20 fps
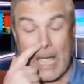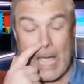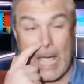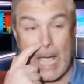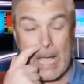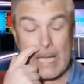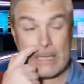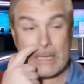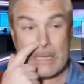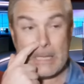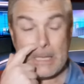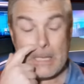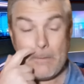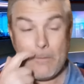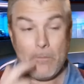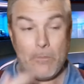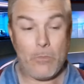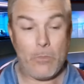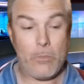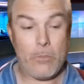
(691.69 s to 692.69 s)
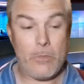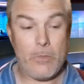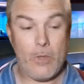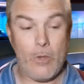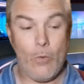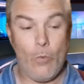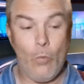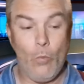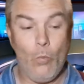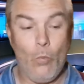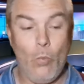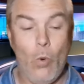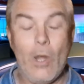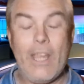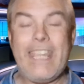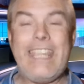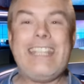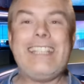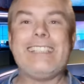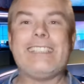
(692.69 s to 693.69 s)
And
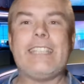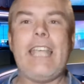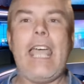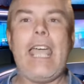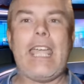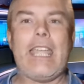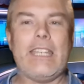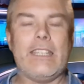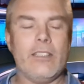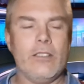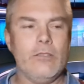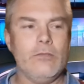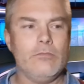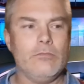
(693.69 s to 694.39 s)
what he said